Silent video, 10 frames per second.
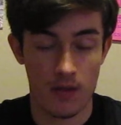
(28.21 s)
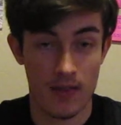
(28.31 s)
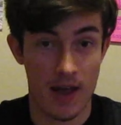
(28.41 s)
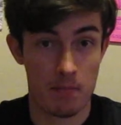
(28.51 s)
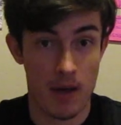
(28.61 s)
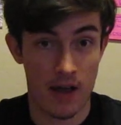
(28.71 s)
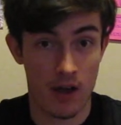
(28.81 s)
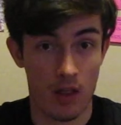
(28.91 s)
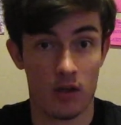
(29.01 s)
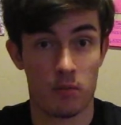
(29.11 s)
that
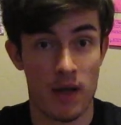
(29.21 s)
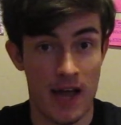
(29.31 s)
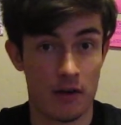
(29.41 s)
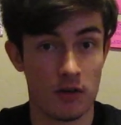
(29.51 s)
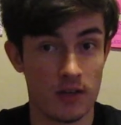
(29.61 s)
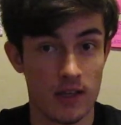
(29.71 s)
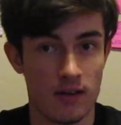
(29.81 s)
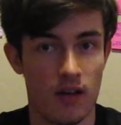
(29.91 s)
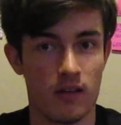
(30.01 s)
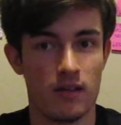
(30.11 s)
color pattern
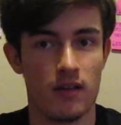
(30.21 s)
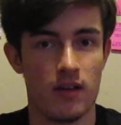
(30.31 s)
cannot